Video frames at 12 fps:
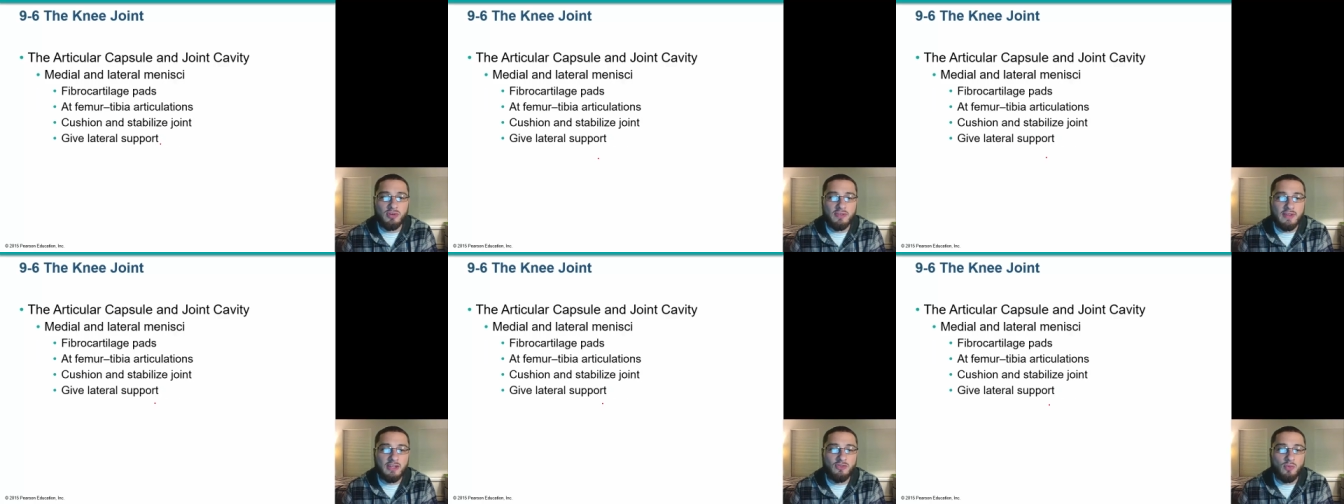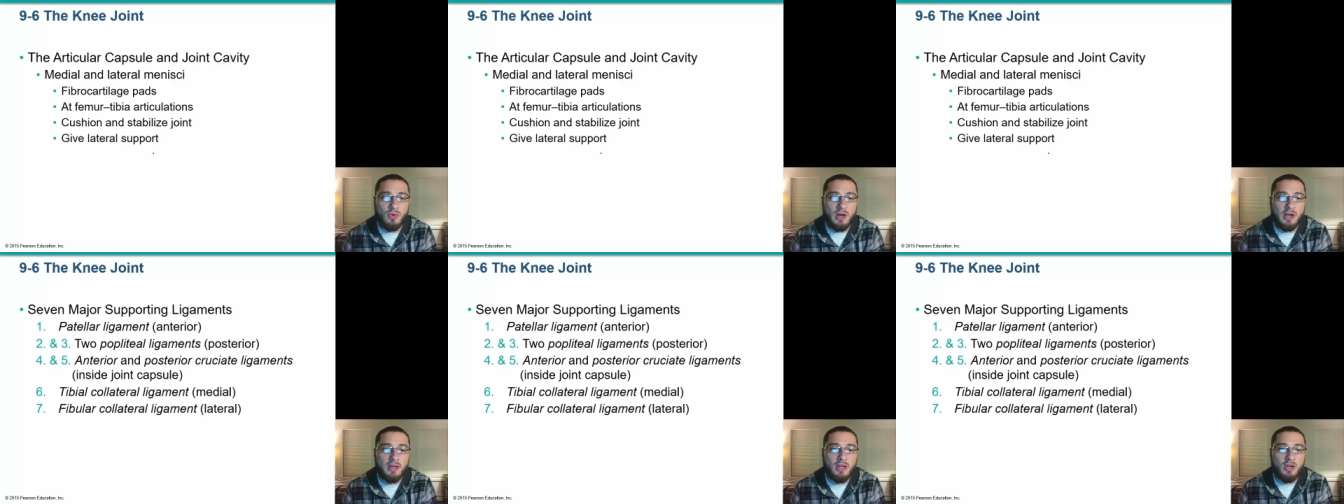and that's
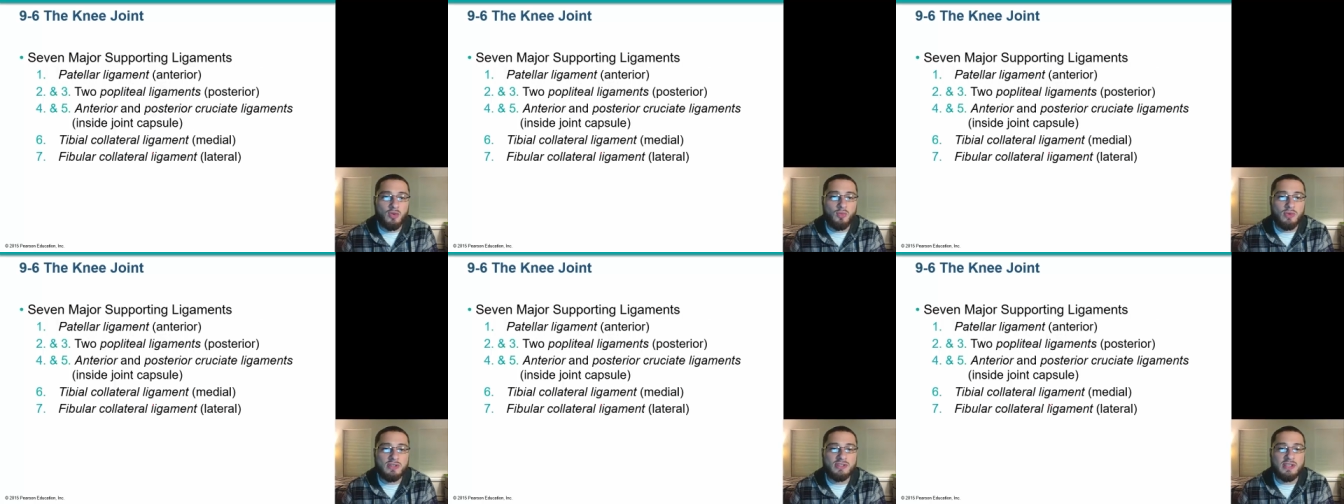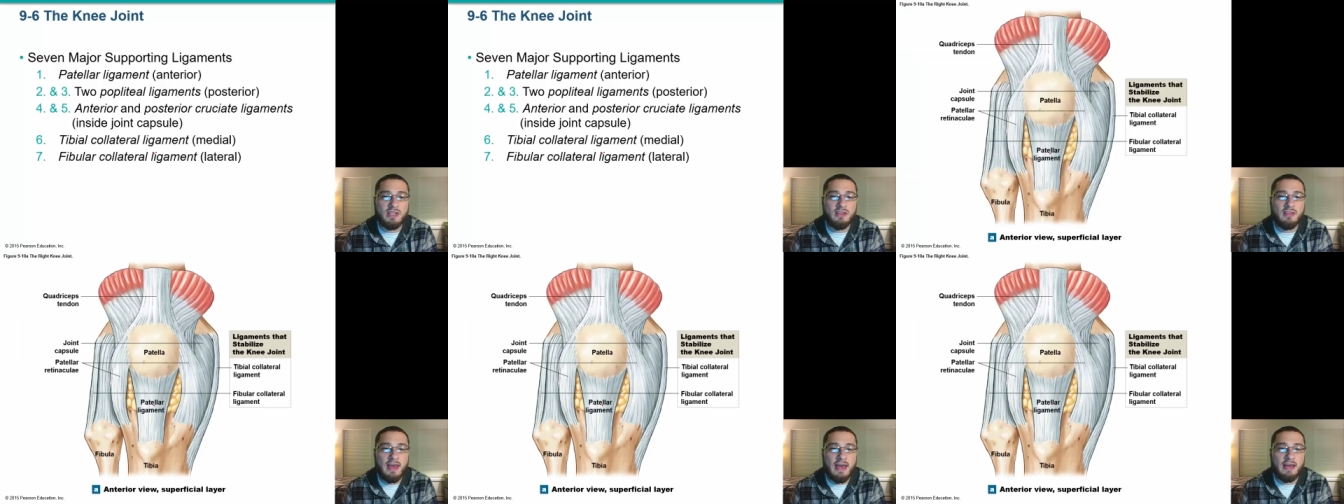why we
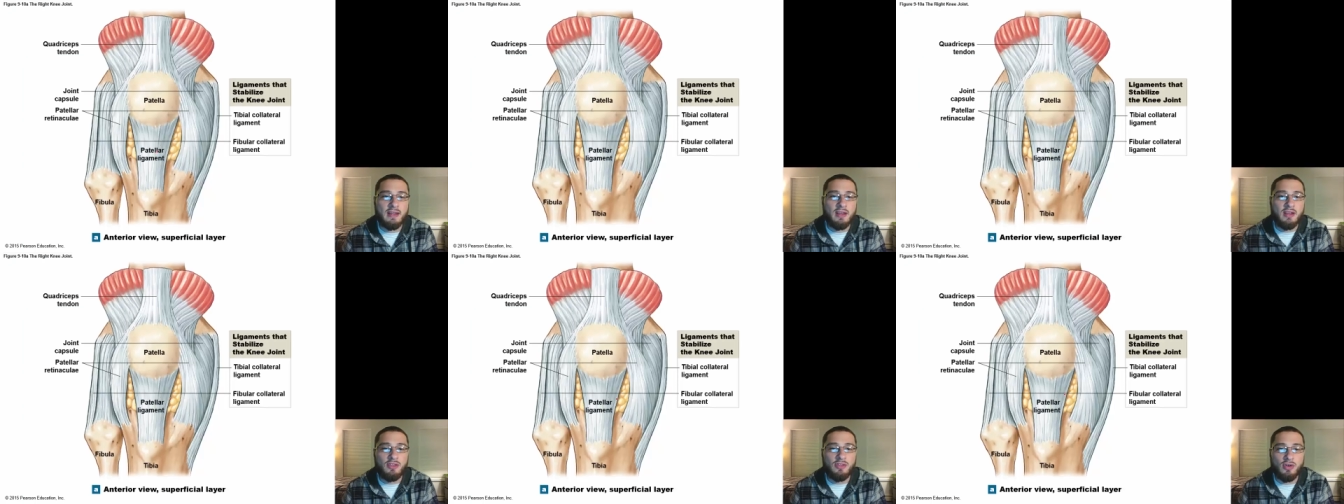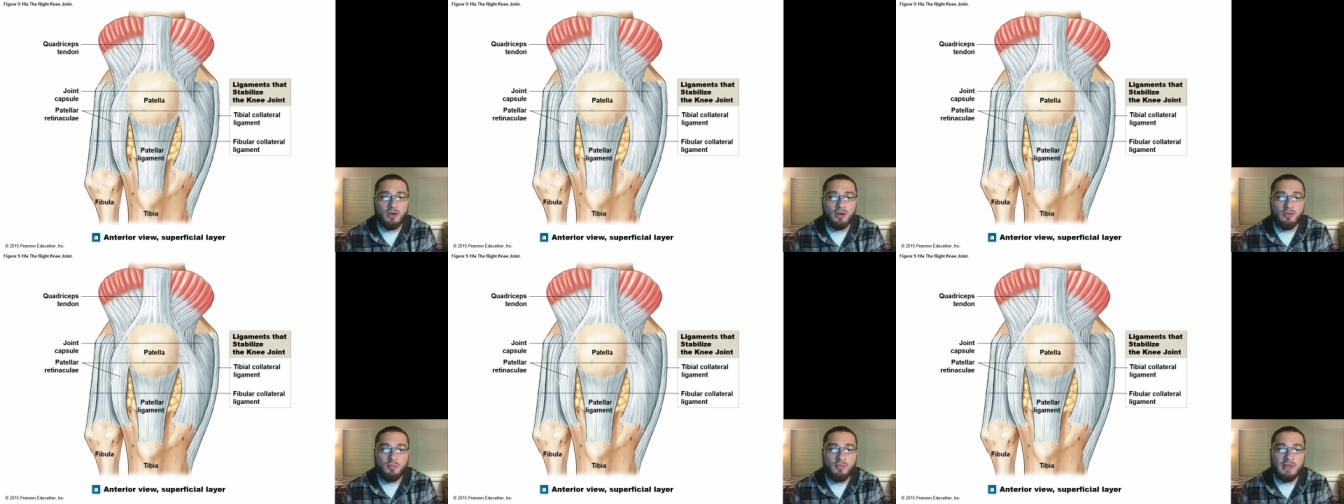see that there
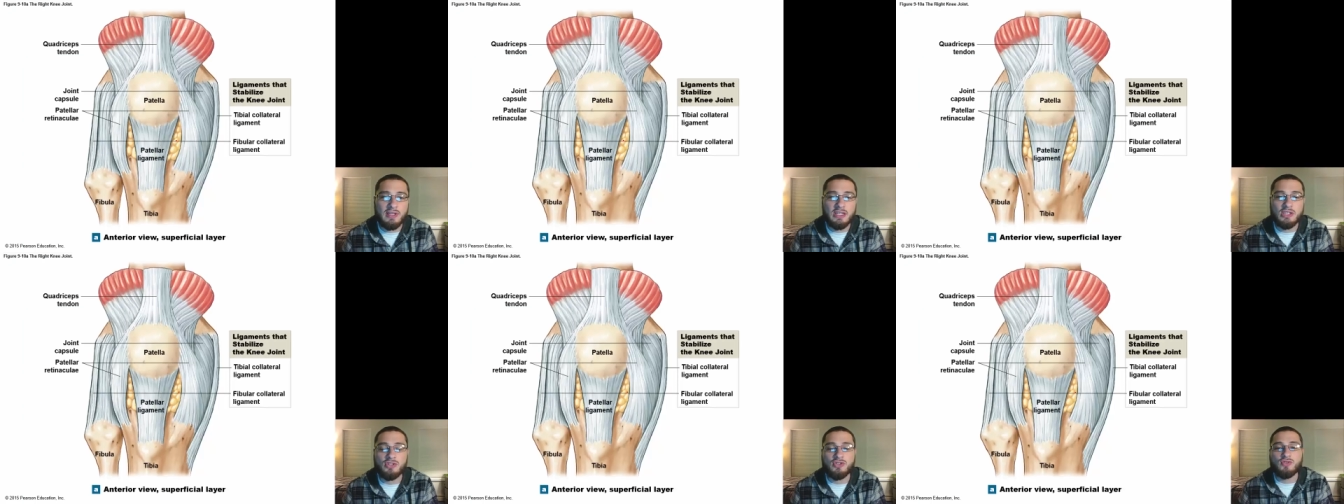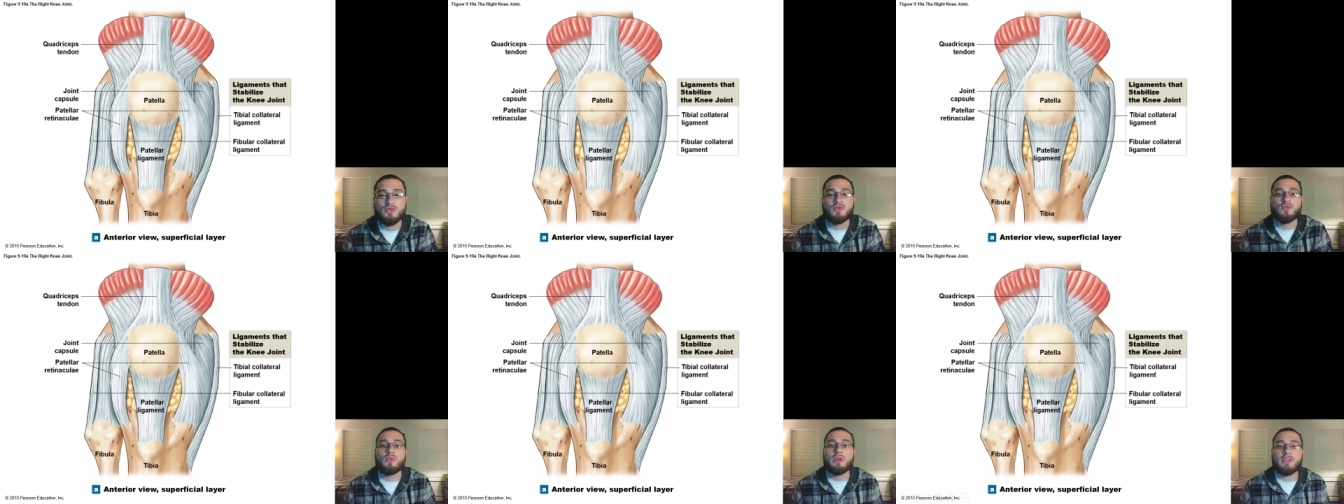are many
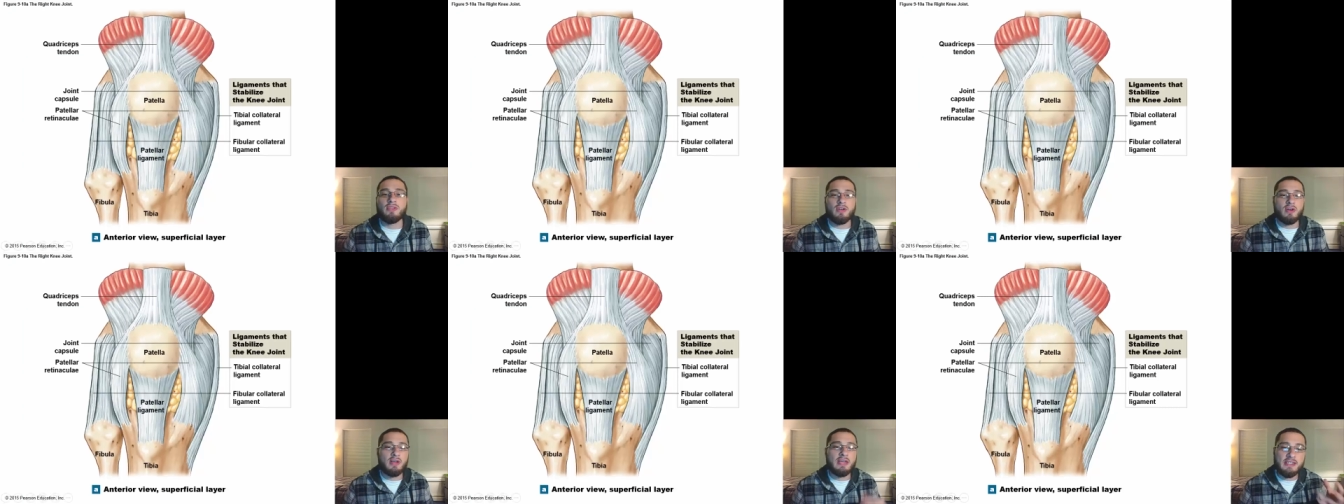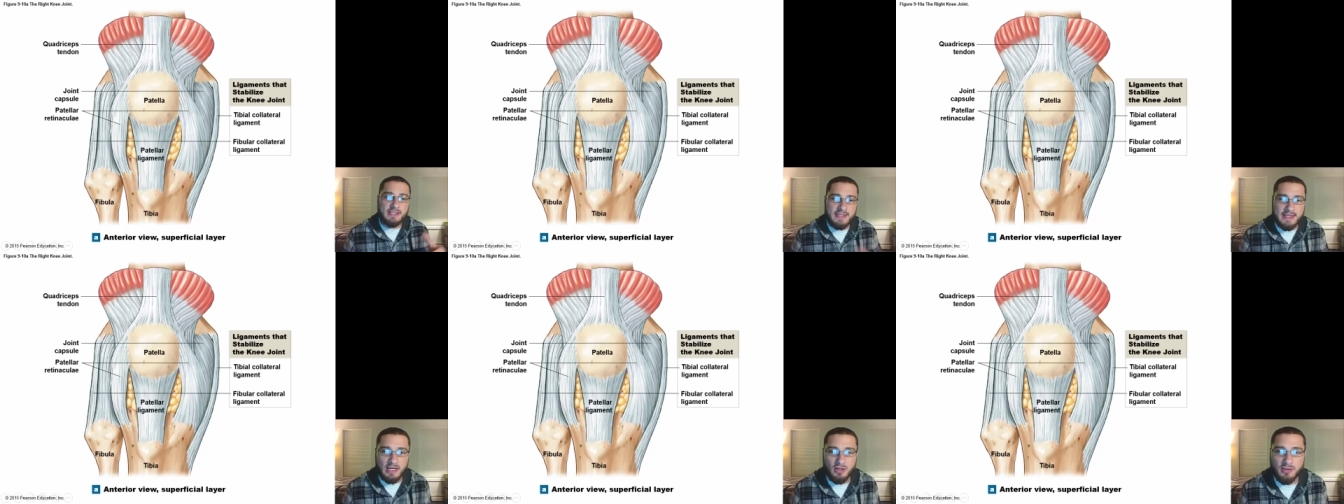issues with
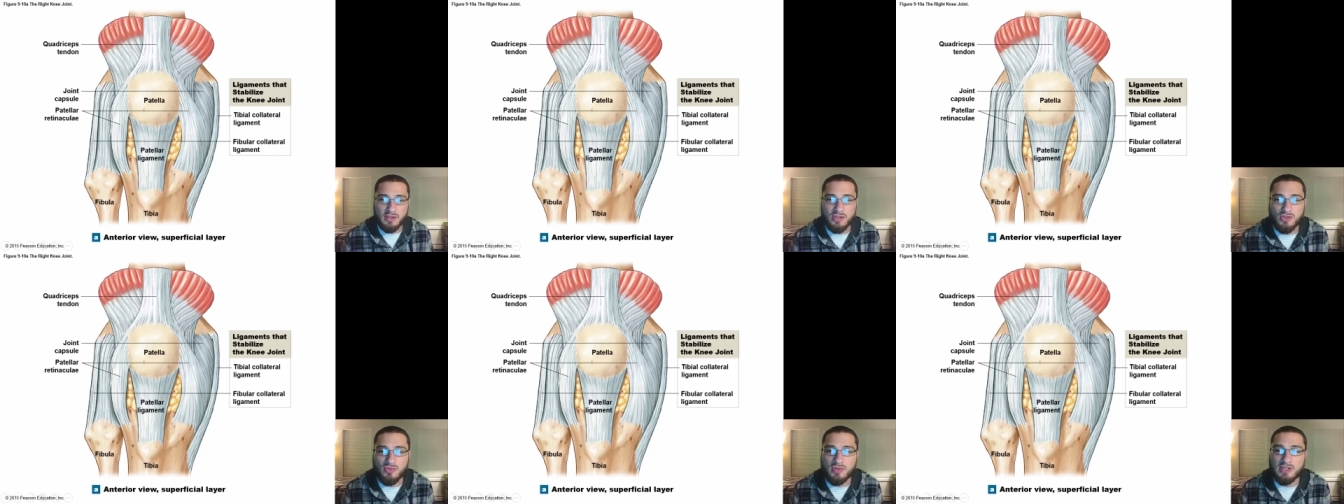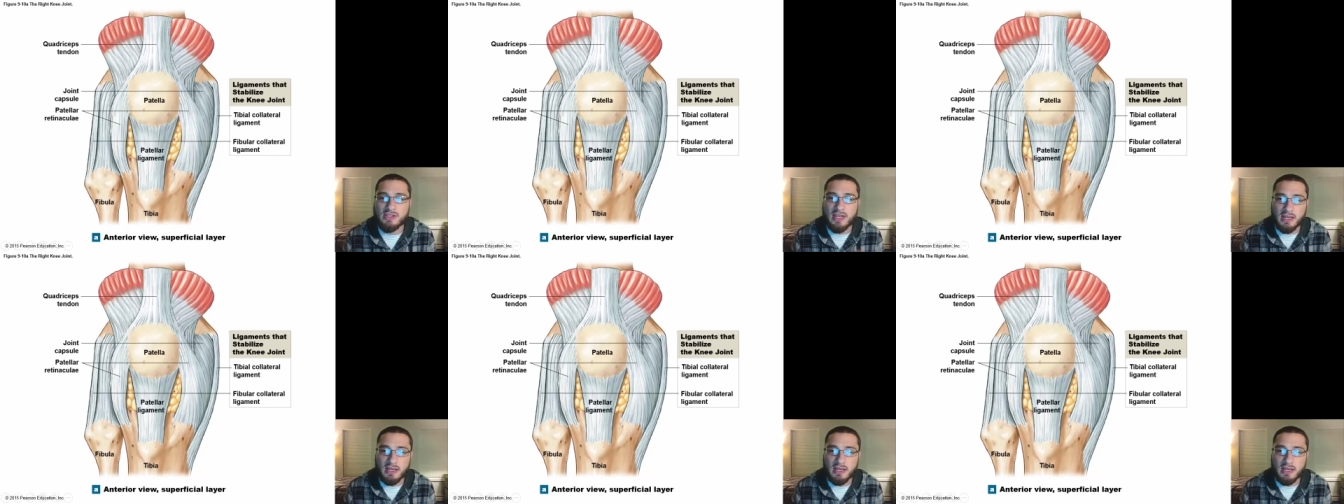ACL injuries,